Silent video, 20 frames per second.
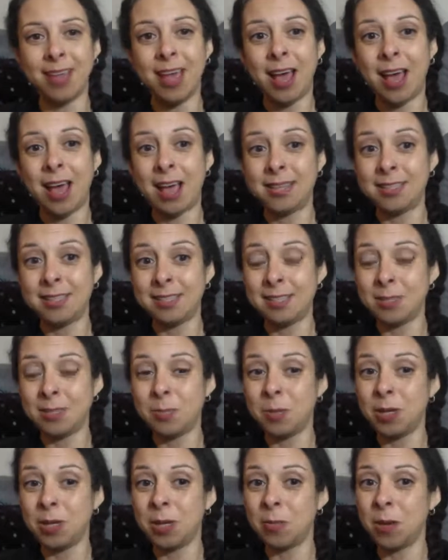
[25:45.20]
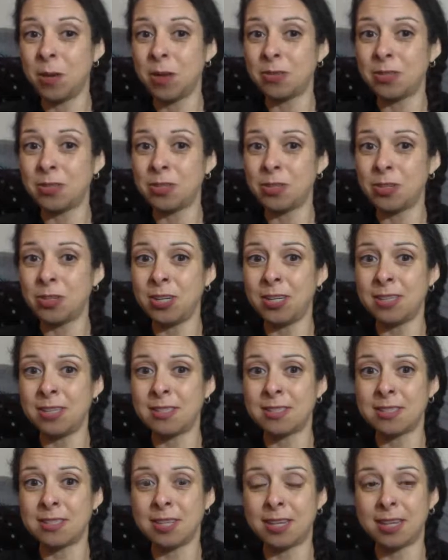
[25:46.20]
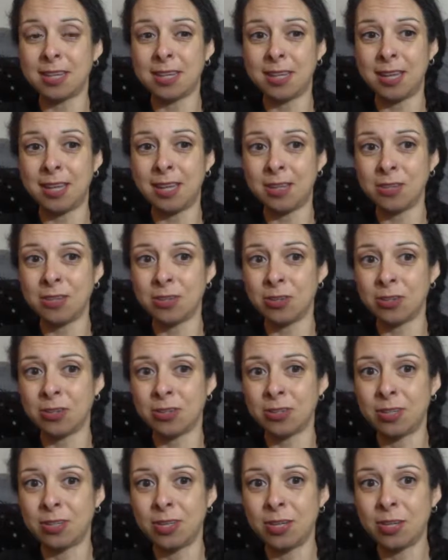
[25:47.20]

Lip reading: I did speak about the trees that can handle